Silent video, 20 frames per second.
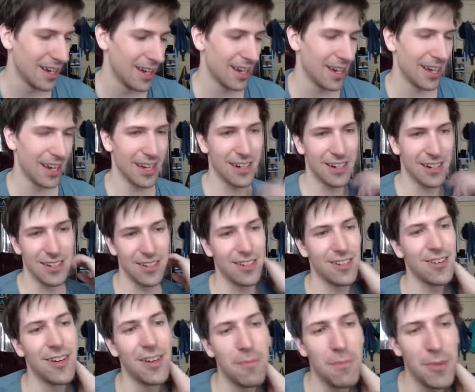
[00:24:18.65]
And, you know,
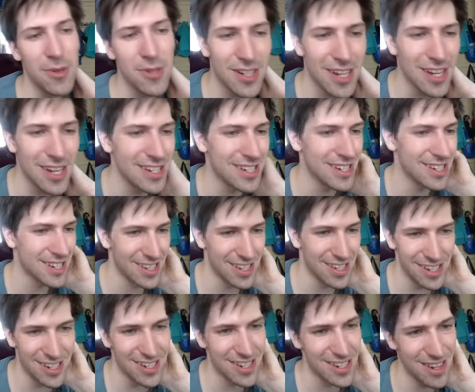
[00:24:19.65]
in most cases, it
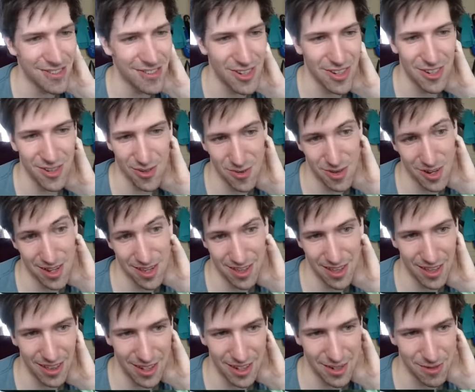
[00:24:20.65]
doesn't even do anything
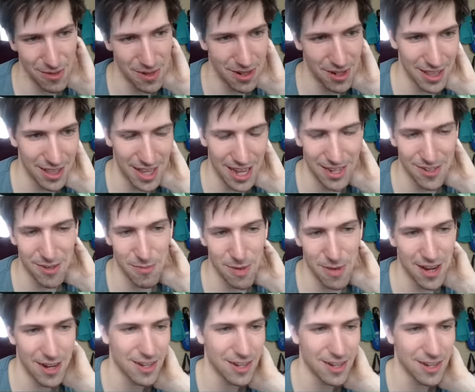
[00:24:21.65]
that's really that dramatic.